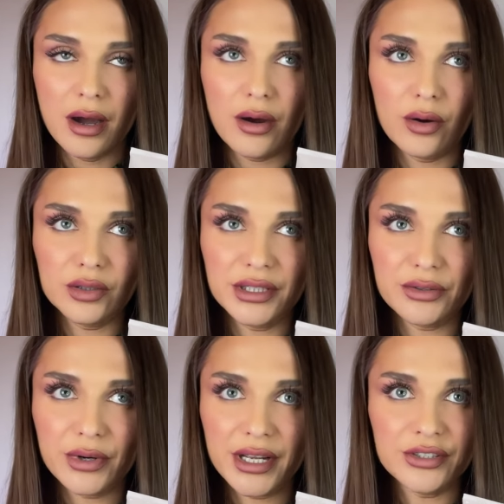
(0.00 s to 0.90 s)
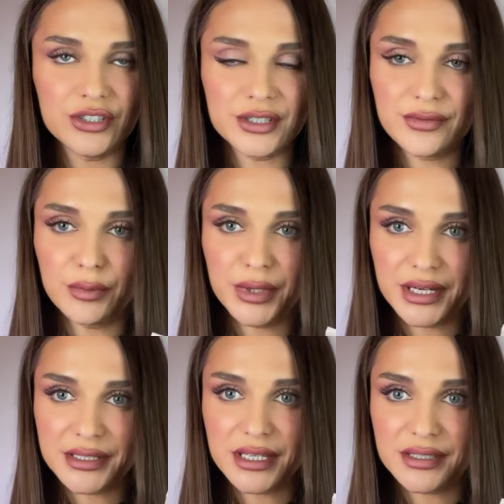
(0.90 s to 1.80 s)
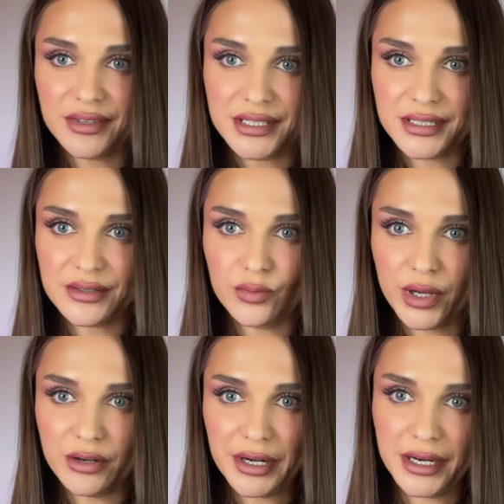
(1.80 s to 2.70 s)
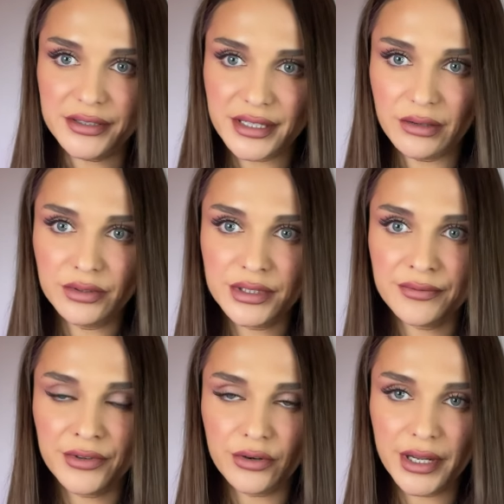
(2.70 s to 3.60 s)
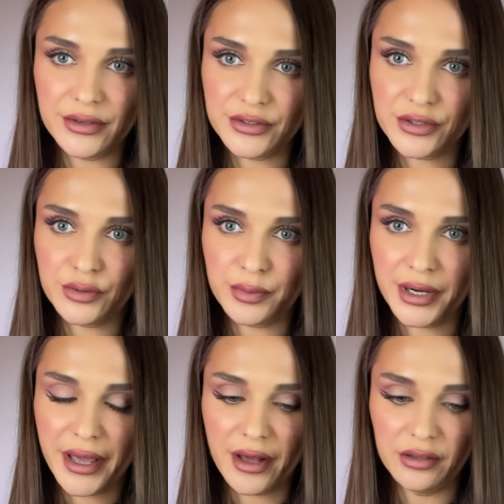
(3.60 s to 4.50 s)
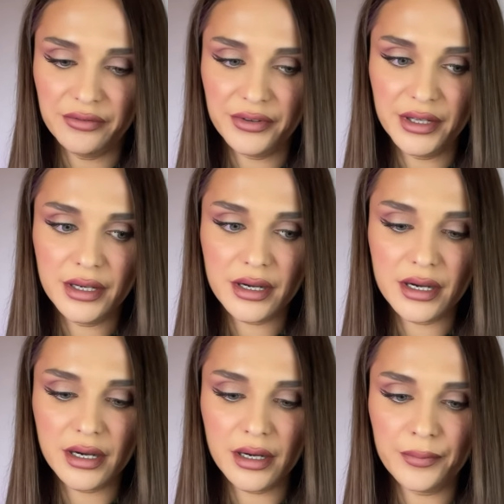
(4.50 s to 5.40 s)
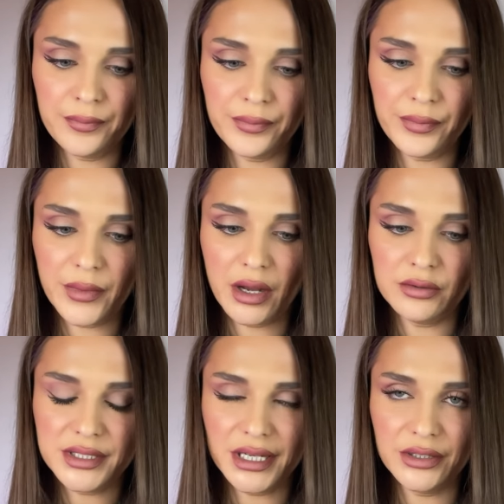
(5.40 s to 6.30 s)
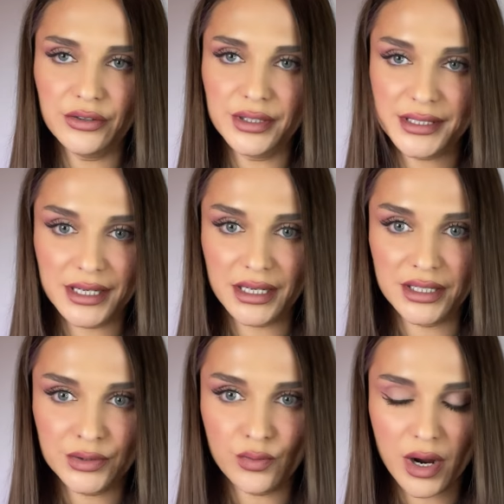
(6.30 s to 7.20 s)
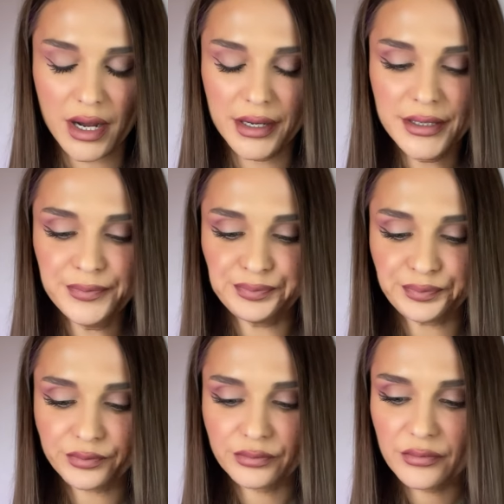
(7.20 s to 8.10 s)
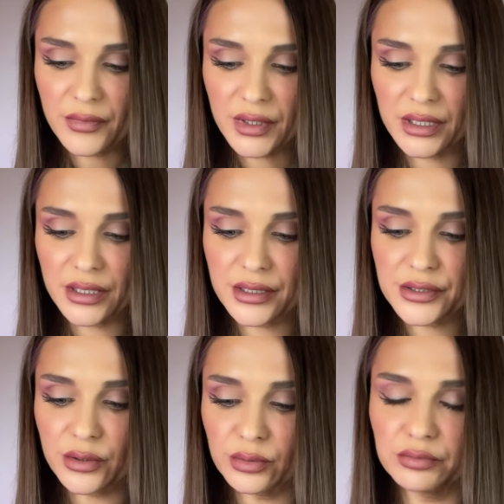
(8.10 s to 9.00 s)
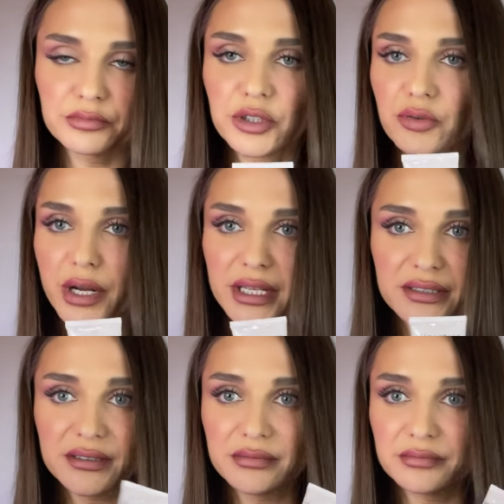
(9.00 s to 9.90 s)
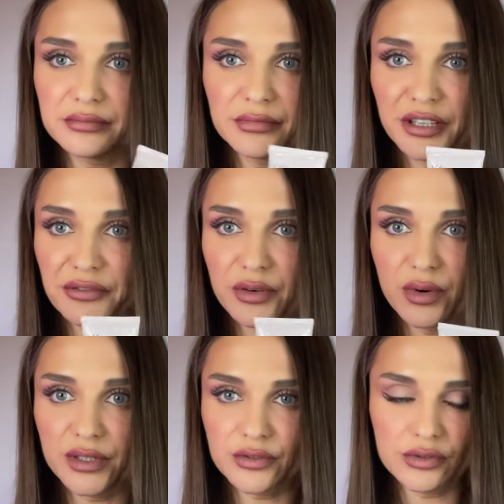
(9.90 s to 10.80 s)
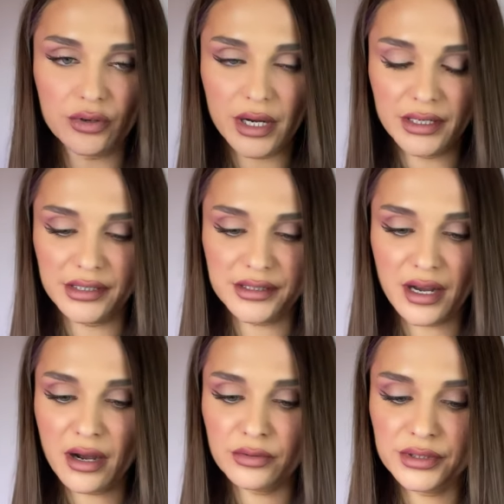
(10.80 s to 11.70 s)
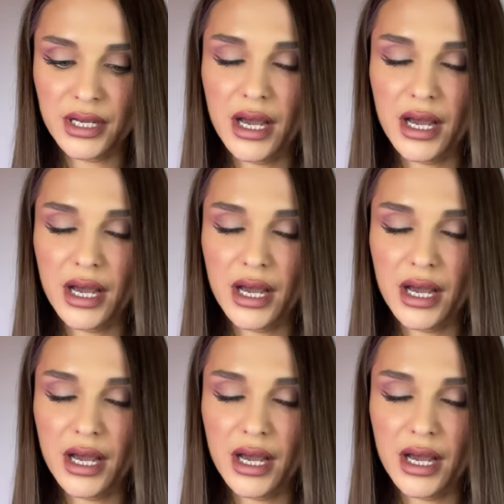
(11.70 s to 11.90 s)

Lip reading: only ranges from Kerastase that doesn't weigh your hair down if your hair is super healthy. I'll tell you in a second why. So great if you want to try it out.